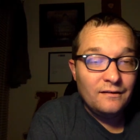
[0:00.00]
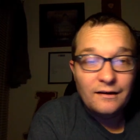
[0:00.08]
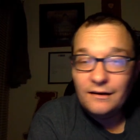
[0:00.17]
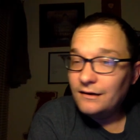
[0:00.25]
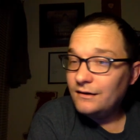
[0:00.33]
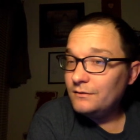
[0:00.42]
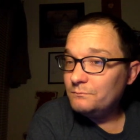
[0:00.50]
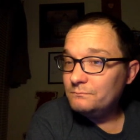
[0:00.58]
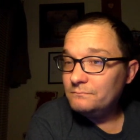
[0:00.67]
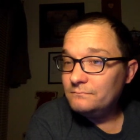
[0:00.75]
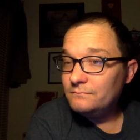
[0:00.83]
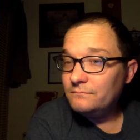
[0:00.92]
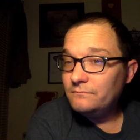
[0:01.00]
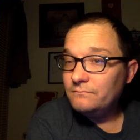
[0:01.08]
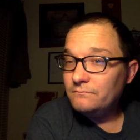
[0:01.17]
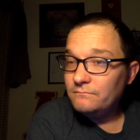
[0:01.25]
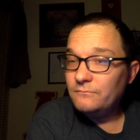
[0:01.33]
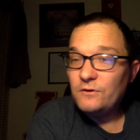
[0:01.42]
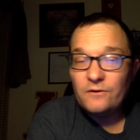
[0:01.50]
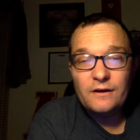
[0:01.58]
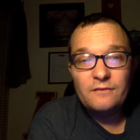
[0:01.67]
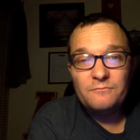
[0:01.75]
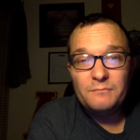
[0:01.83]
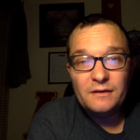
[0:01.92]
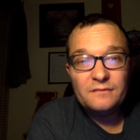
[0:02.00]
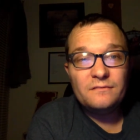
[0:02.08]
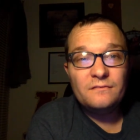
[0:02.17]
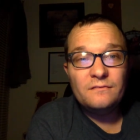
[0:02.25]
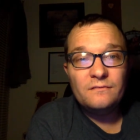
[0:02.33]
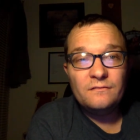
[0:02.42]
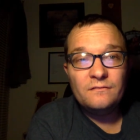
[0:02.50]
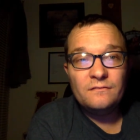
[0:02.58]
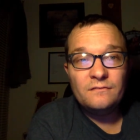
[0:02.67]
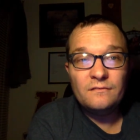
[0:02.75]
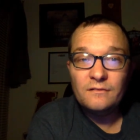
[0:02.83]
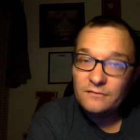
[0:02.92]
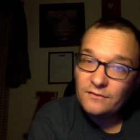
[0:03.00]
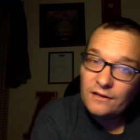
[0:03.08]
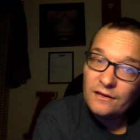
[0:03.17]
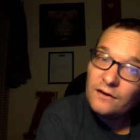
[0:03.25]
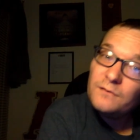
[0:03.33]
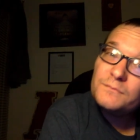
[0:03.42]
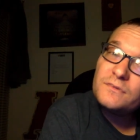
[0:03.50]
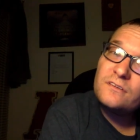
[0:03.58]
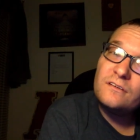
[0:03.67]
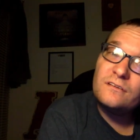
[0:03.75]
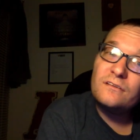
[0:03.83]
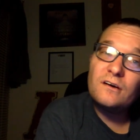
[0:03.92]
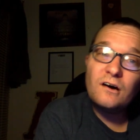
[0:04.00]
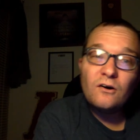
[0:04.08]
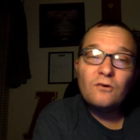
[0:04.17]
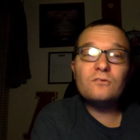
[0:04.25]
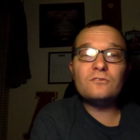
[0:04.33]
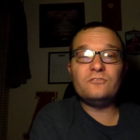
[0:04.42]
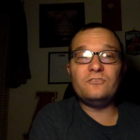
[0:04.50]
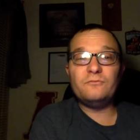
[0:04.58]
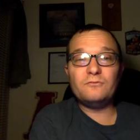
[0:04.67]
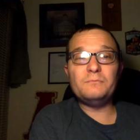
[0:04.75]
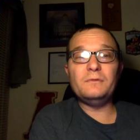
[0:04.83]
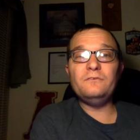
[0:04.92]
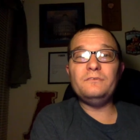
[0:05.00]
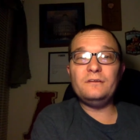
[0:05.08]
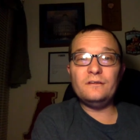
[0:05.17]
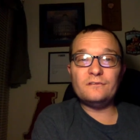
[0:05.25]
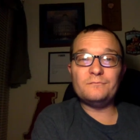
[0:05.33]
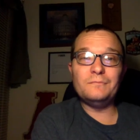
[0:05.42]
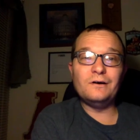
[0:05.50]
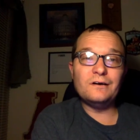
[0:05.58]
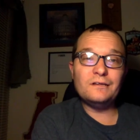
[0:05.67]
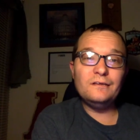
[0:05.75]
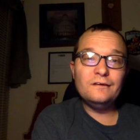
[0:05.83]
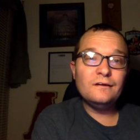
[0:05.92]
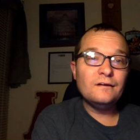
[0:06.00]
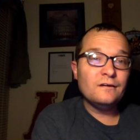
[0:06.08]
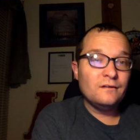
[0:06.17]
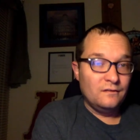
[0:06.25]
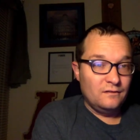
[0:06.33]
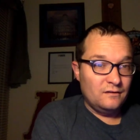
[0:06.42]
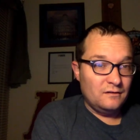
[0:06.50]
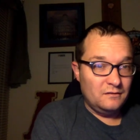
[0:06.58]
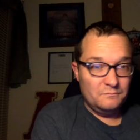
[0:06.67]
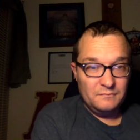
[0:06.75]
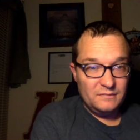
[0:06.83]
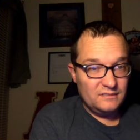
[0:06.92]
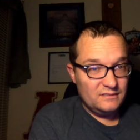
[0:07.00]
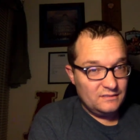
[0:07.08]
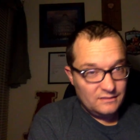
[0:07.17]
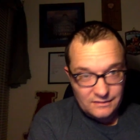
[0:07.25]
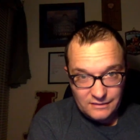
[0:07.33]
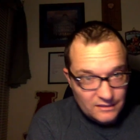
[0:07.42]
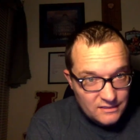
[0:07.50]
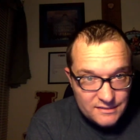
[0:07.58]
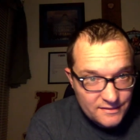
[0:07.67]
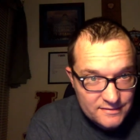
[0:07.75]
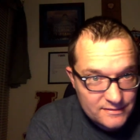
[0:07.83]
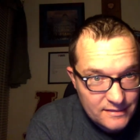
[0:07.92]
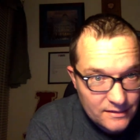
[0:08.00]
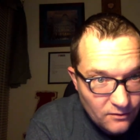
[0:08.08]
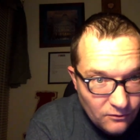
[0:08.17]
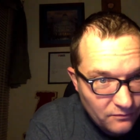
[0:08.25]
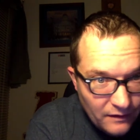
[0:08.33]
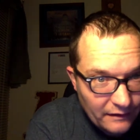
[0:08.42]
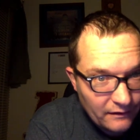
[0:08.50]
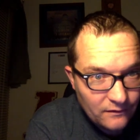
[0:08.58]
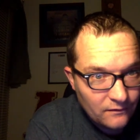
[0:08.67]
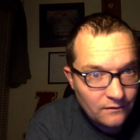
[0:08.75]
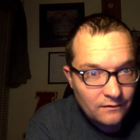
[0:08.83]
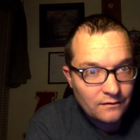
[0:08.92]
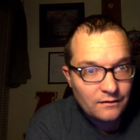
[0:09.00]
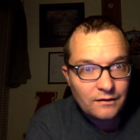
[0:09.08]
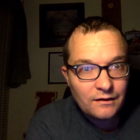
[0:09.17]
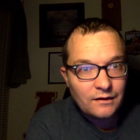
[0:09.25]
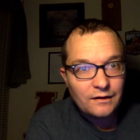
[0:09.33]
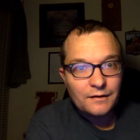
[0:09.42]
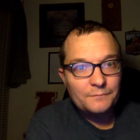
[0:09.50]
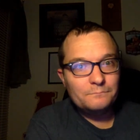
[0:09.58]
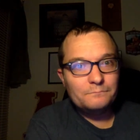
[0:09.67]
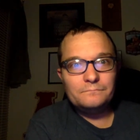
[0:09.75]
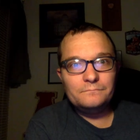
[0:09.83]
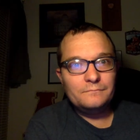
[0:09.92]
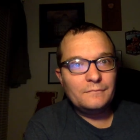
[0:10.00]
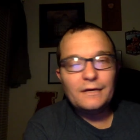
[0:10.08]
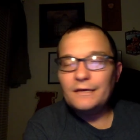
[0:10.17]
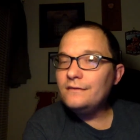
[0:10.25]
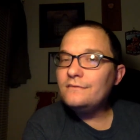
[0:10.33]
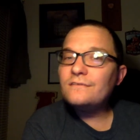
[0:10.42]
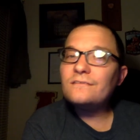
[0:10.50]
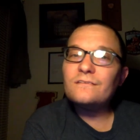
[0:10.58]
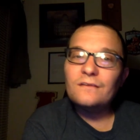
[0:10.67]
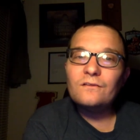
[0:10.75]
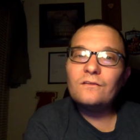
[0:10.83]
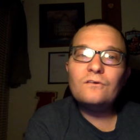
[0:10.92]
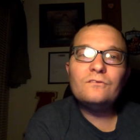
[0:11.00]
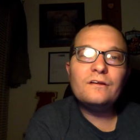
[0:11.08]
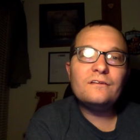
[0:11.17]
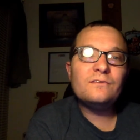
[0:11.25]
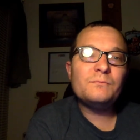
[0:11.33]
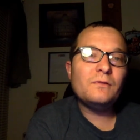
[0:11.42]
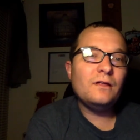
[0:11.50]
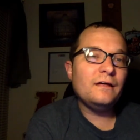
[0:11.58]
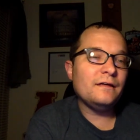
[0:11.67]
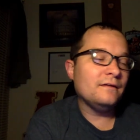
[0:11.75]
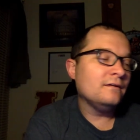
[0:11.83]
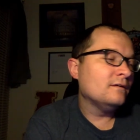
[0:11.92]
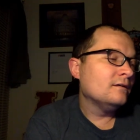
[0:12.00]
Um, there have been attempts and talks of removing his body, uh, but he's still there um, he's still on display.